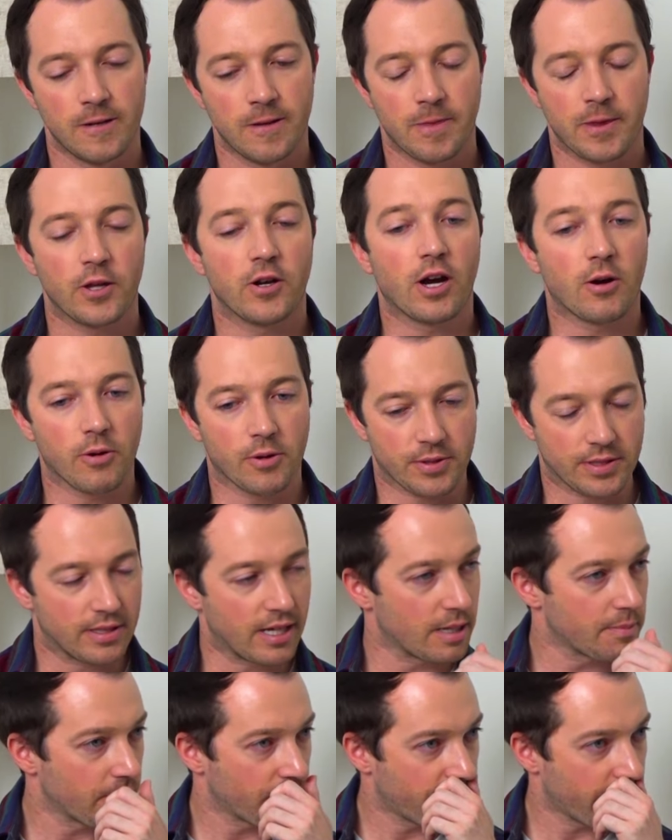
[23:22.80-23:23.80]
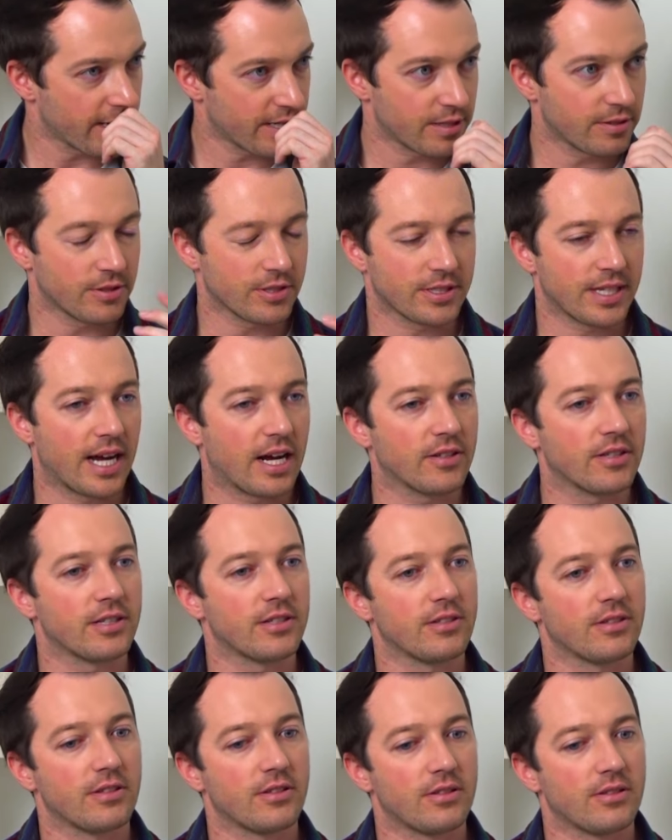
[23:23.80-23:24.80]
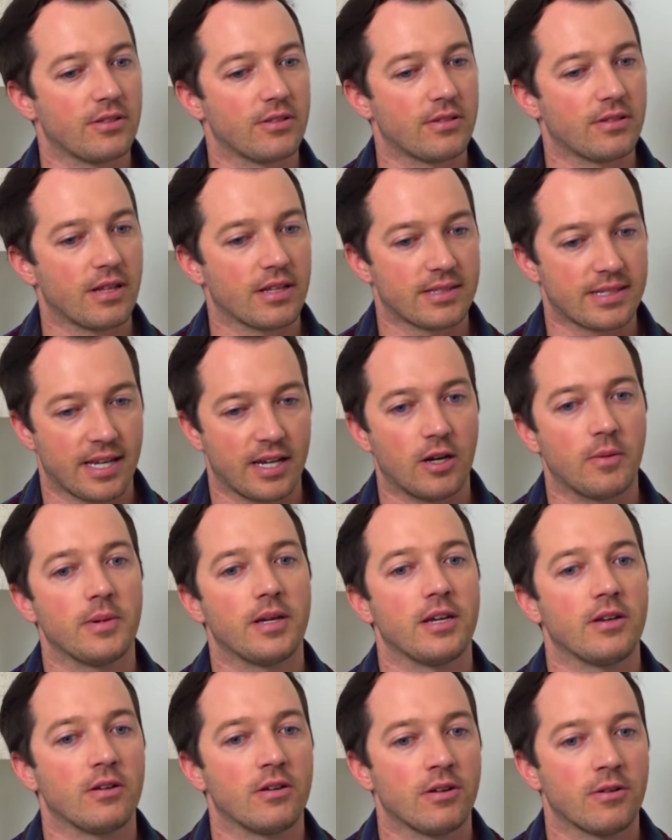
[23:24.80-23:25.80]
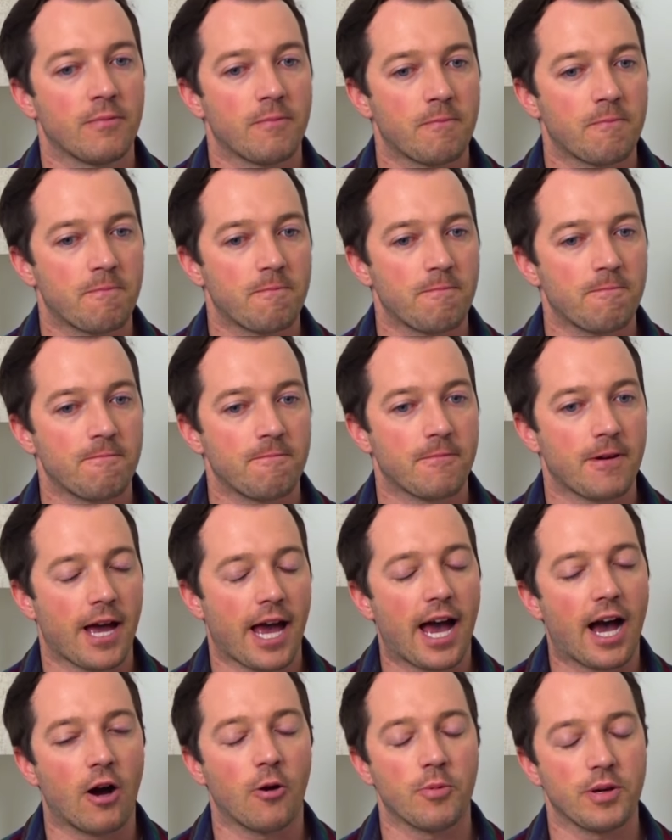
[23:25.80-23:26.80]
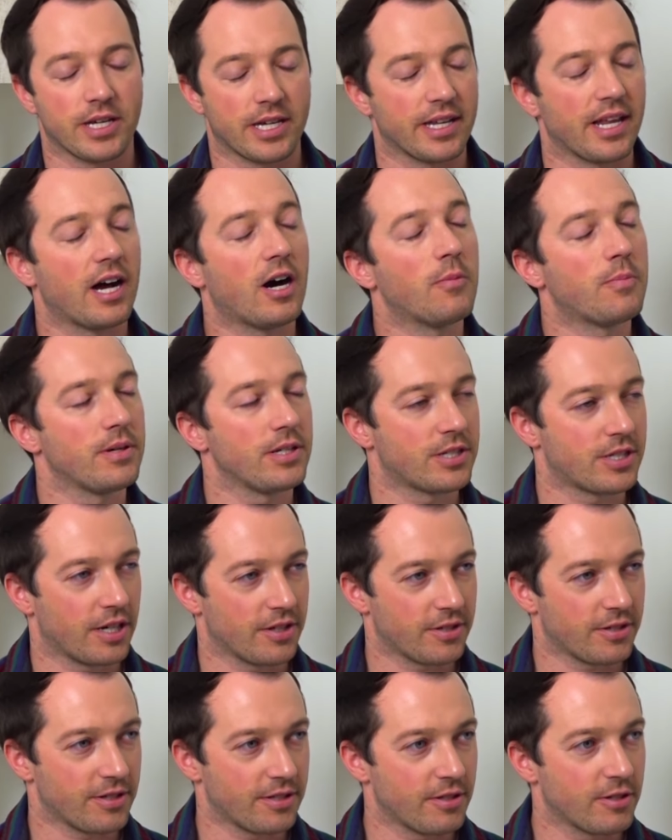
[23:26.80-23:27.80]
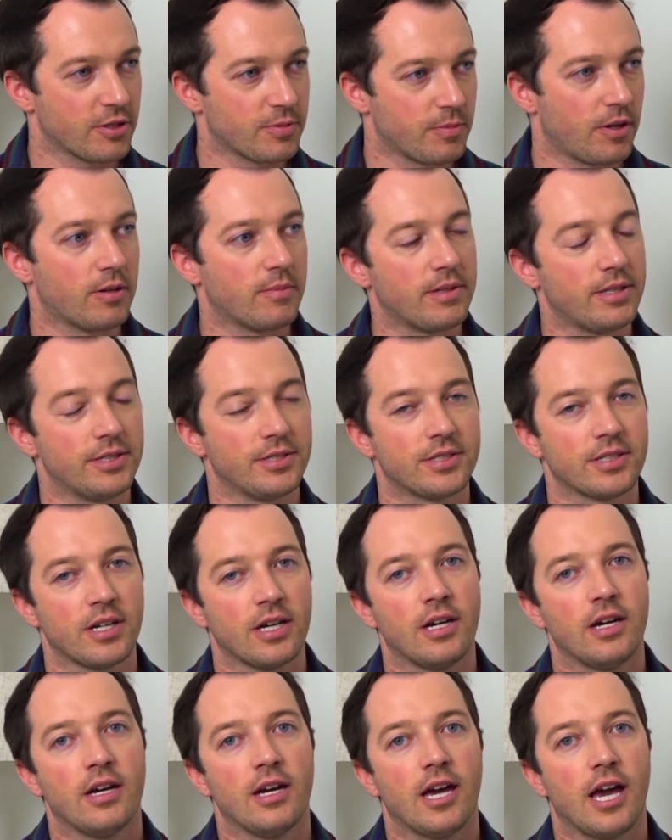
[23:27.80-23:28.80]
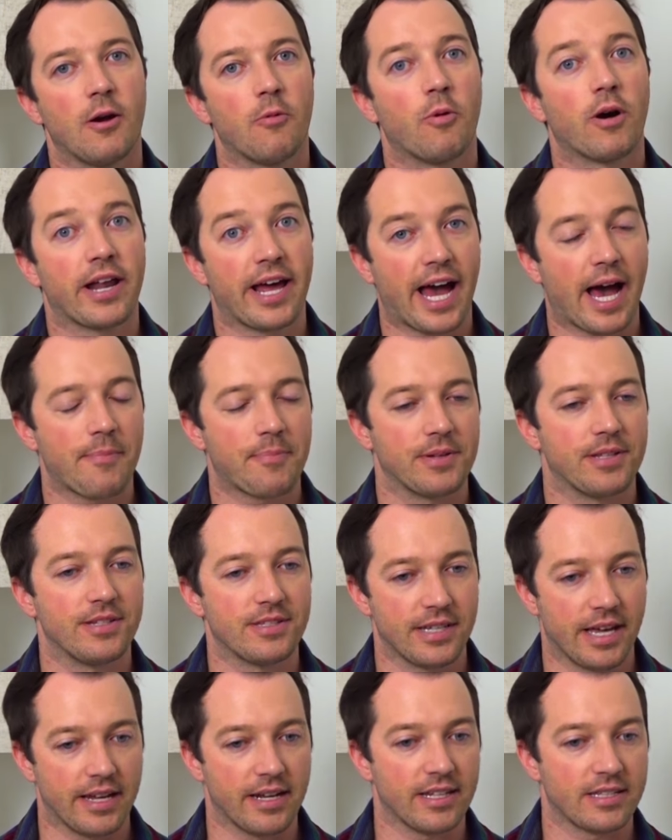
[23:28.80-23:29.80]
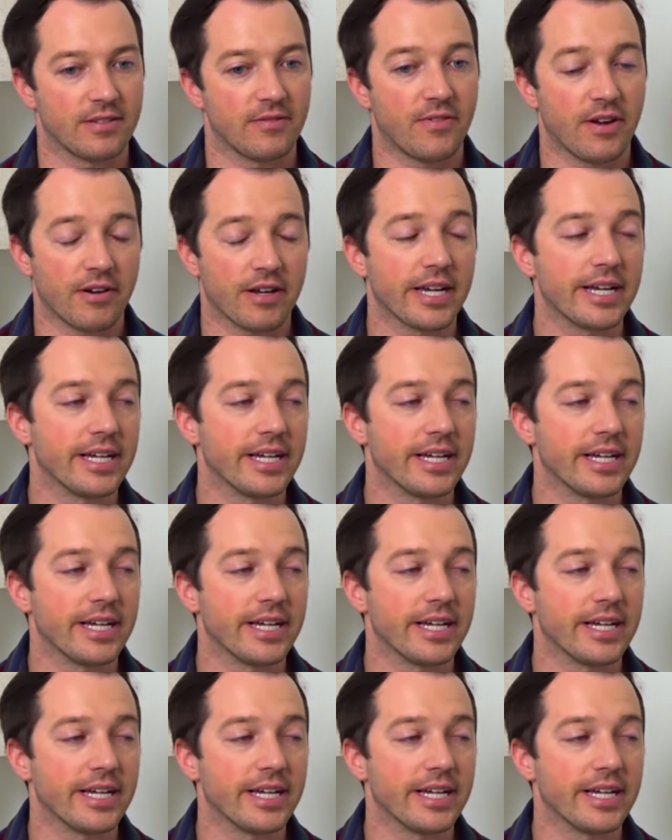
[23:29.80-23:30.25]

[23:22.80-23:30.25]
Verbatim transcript: you know, I work with a lot of professionals now that tell me how we can help each other in those moments and what happens. And it's a very